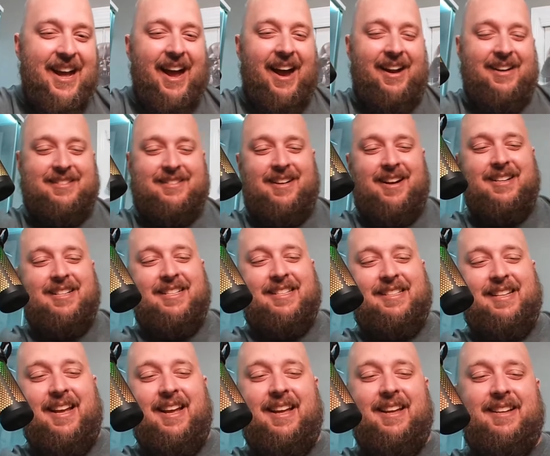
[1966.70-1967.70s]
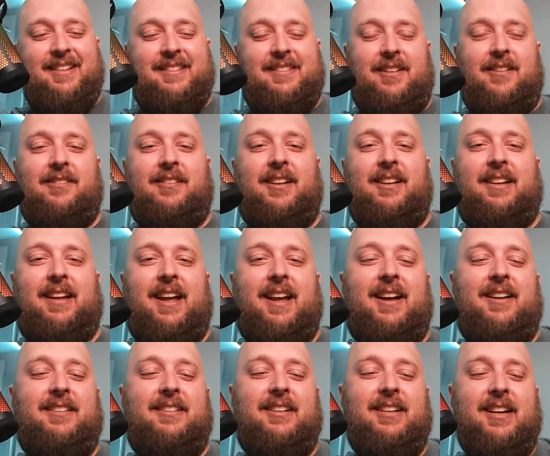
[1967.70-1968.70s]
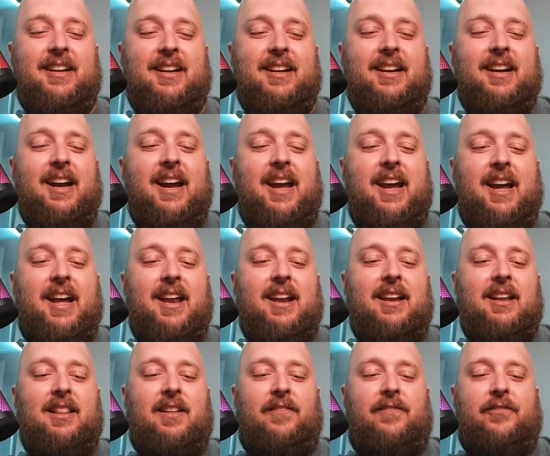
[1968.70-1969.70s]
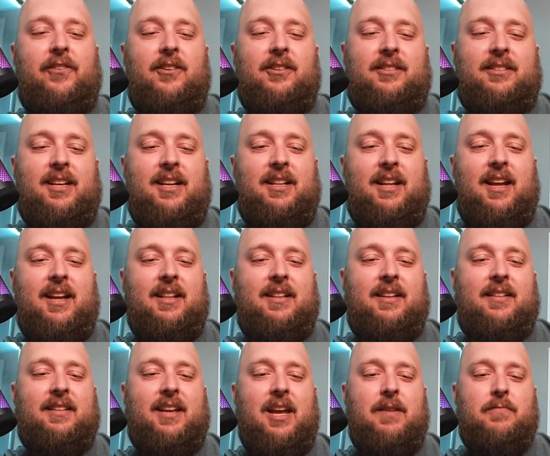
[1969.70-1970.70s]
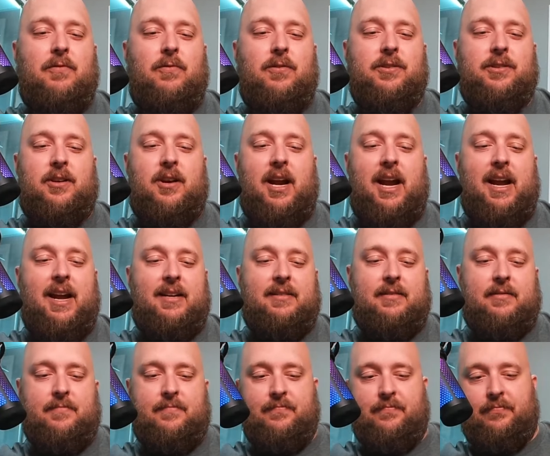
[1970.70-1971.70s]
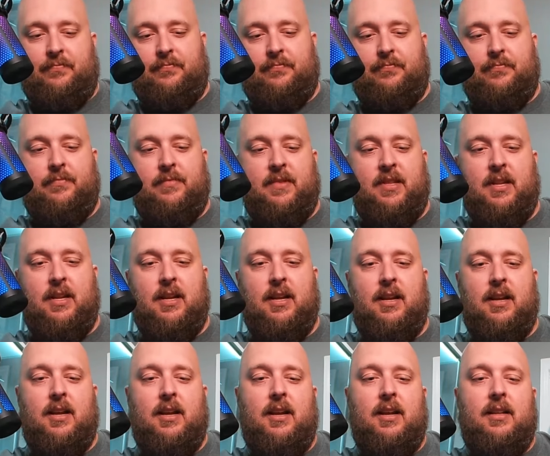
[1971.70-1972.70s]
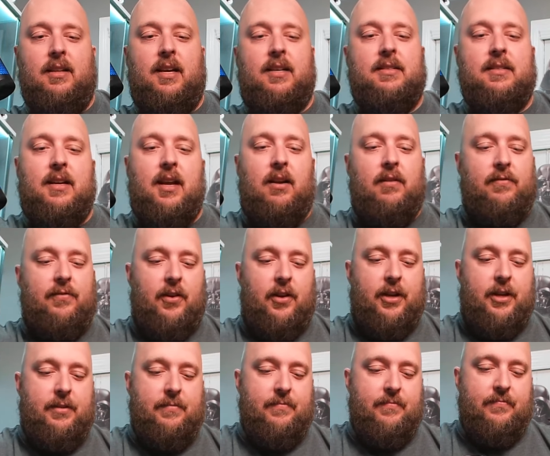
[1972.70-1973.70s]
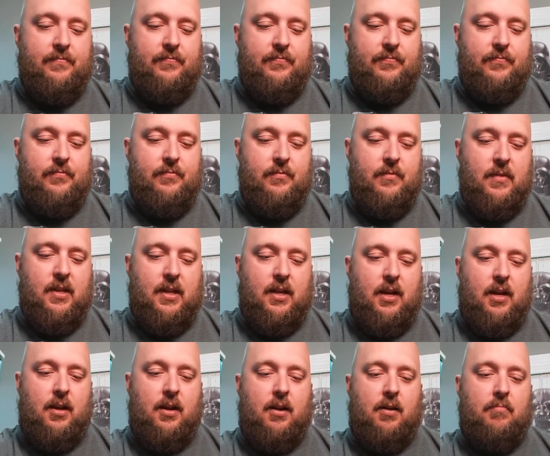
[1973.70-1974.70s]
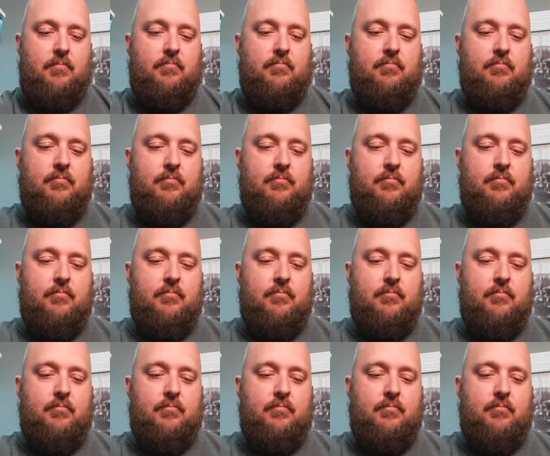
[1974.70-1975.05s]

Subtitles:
tried to set Ahsoka down, and the first thing that hit the table was her ass. That's kind of funny. Oh